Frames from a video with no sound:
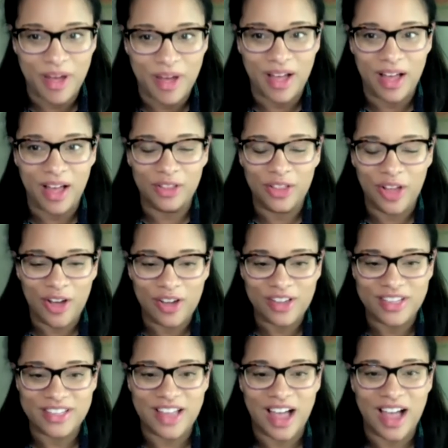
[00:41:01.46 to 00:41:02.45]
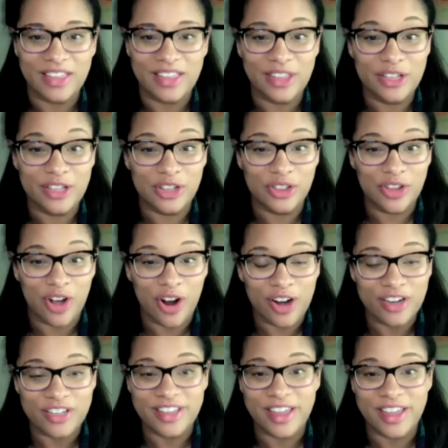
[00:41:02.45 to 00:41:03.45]
alongside these
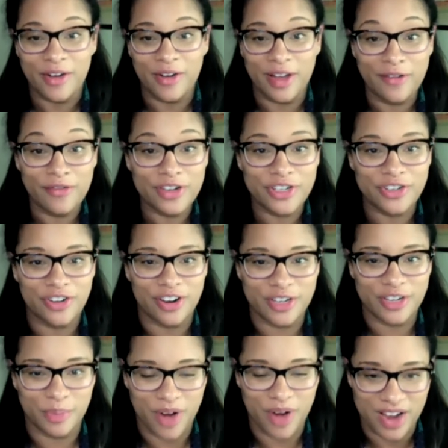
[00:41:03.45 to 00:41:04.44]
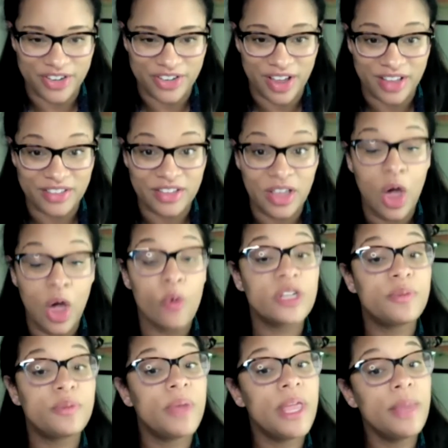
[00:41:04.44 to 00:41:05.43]
large scale infrastructure projects
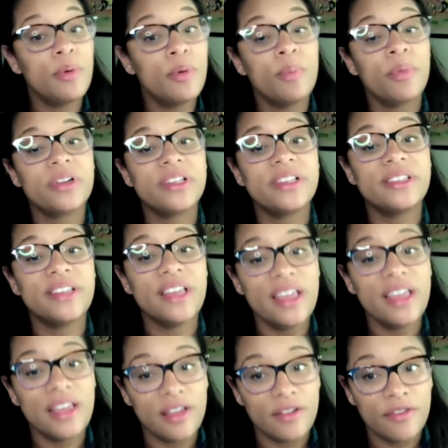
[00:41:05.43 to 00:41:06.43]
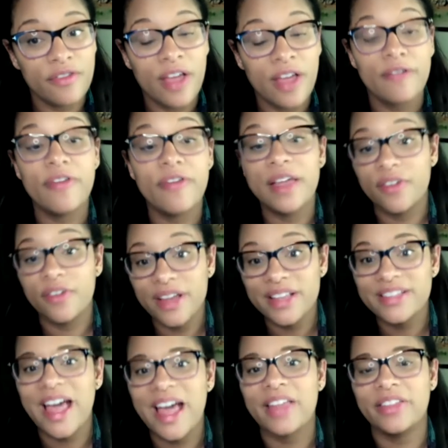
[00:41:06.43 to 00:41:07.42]
which people perceive favor
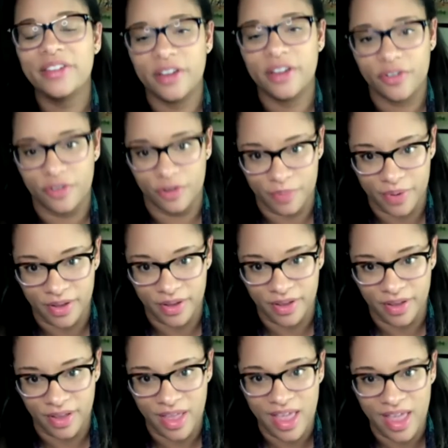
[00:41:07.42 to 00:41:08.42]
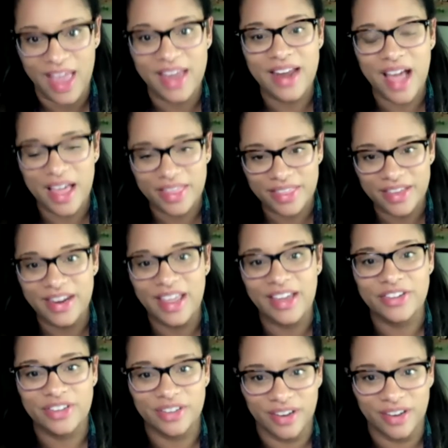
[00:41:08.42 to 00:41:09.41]
his ethnic group and not the
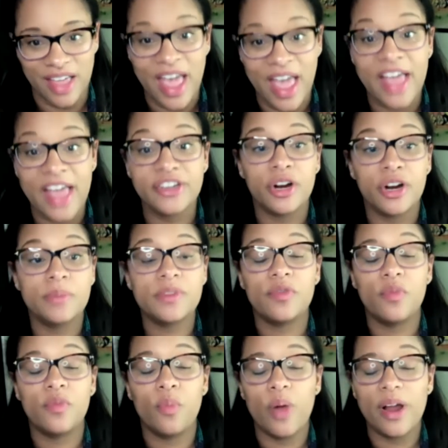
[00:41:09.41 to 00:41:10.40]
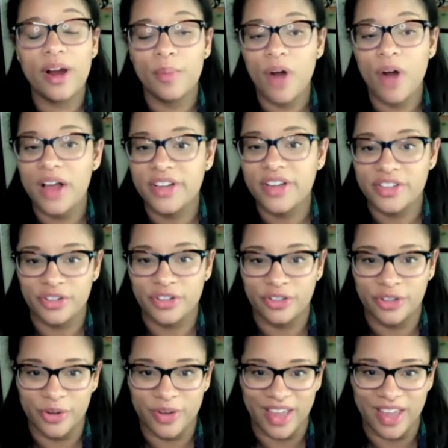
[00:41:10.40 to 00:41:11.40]
nation in terms of where projects are
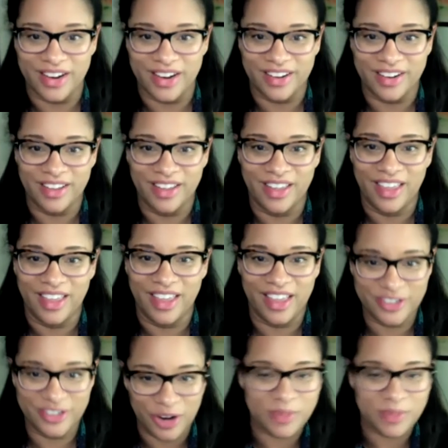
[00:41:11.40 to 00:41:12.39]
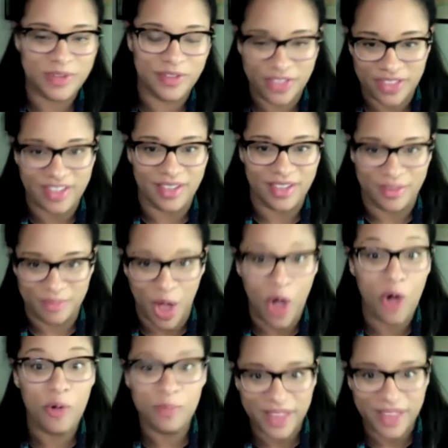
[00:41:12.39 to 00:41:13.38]
located, in terms of the
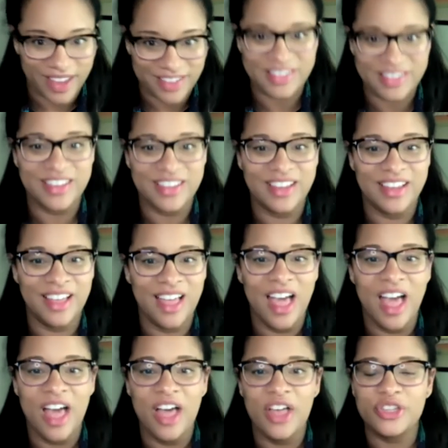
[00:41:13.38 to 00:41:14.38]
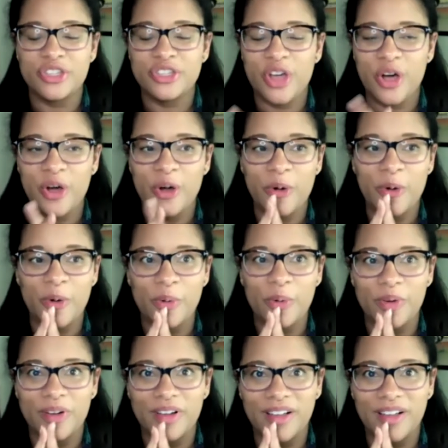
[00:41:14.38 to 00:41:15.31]
homelands. So